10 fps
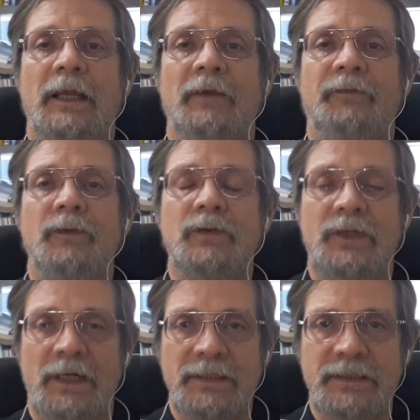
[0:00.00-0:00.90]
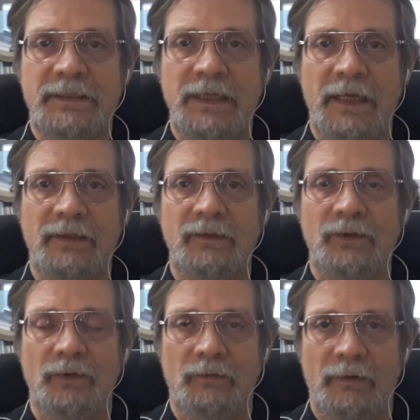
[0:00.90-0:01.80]
If you just send
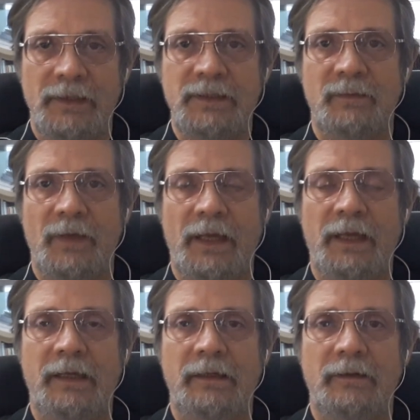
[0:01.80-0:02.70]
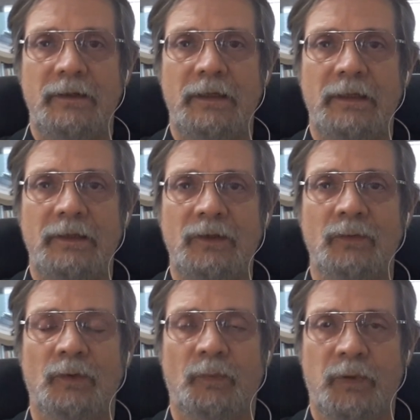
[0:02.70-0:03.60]
your resume,
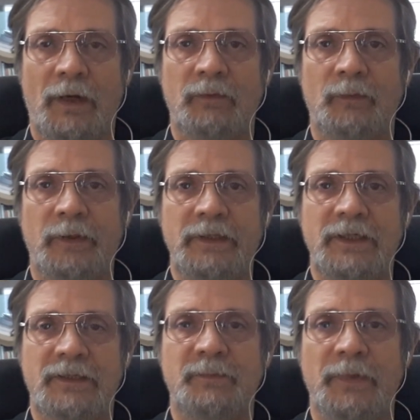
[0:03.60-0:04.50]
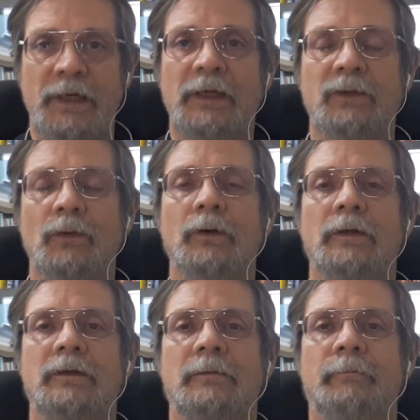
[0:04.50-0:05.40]
you will probably just be ignored.